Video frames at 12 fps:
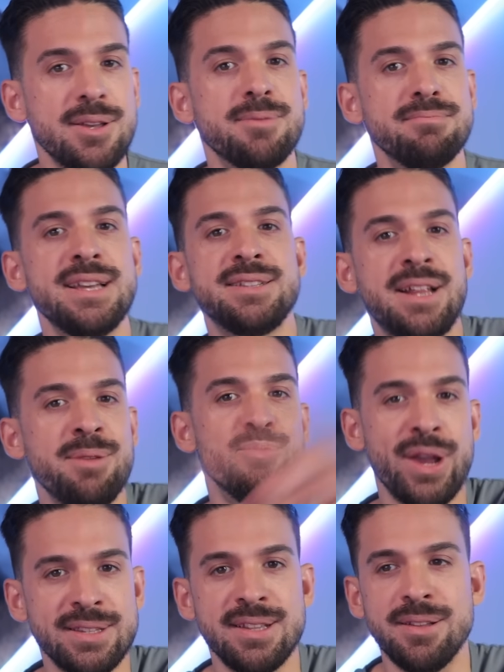So basically
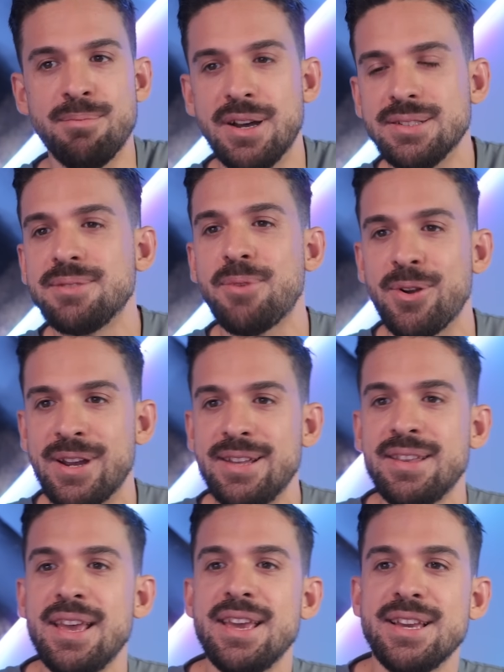brings in the months. all right?